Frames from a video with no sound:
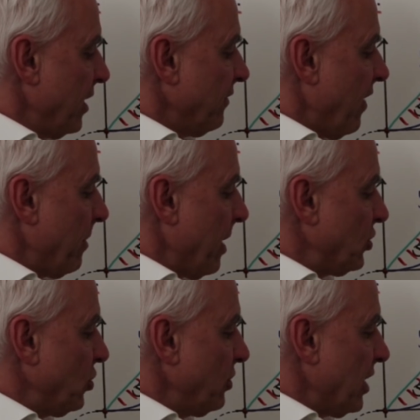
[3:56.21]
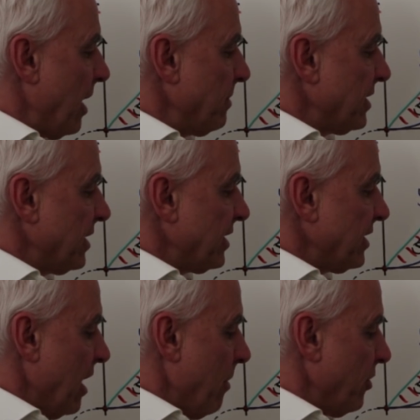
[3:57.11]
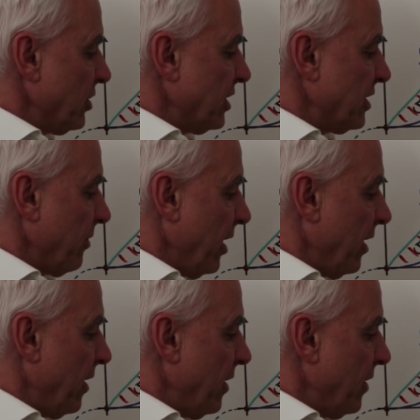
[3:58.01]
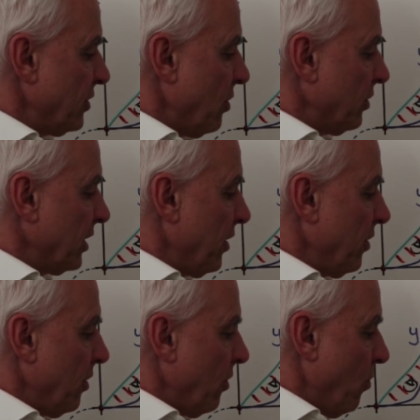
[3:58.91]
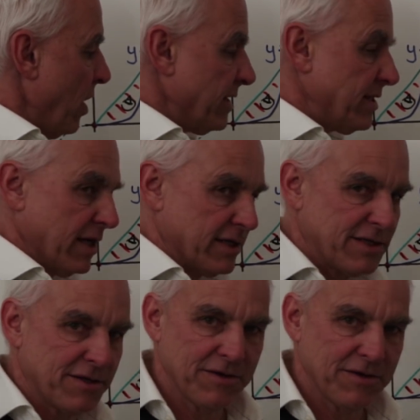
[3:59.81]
divided by 2 times the sum, which is 3. So altogether, 1/6.